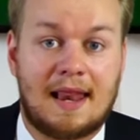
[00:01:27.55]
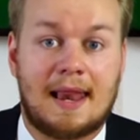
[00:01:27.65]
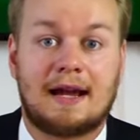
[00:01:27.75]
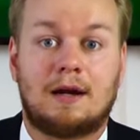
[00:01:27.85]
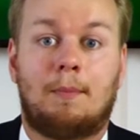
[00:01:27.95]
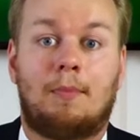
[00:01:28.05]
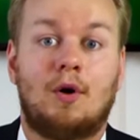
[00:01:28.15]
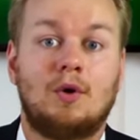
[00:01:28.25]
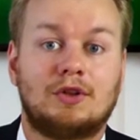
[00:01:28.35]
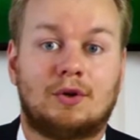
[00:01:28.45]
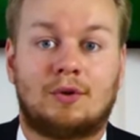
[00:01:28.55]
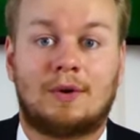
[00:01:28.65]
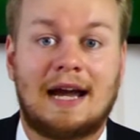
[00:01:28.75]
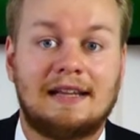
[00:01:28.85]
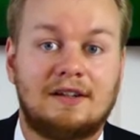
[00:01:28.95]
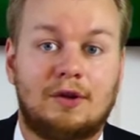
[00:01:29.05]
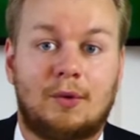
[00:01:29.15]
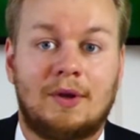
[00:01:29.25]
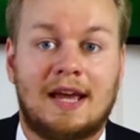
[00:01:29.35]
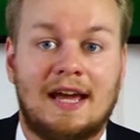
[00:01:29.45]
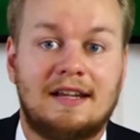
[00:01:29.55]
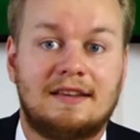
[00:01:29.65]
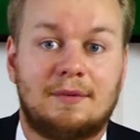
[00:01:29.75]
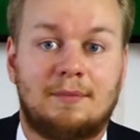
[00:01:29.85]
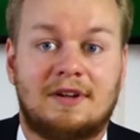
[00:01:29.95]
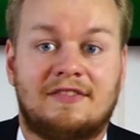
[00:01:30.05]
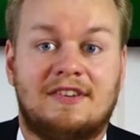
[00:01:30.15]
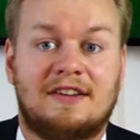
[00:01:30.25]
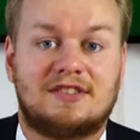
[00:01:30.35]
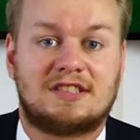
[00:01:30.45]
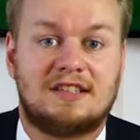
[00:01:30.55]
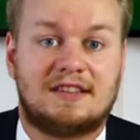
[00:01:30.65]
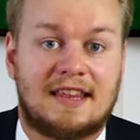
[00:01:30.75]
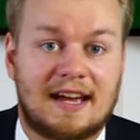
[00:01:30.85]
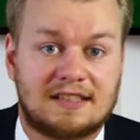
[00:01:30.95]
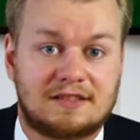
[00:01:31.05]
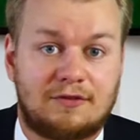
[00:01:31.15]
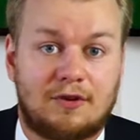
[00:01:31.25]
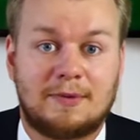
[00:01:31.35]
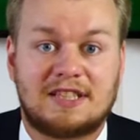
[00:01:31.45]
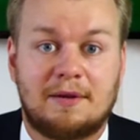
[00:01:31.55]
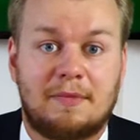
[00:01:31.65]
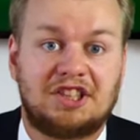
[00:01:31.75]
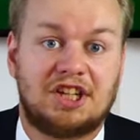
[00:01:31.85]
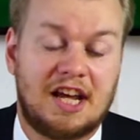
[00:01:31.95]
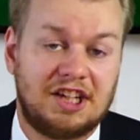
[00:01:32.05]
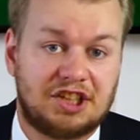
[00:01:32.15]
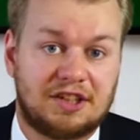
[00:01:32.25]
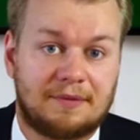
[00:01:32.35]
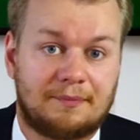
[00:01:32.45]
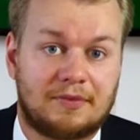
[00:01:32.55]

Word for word: like a poet or writer created a magnificent text from his imagination.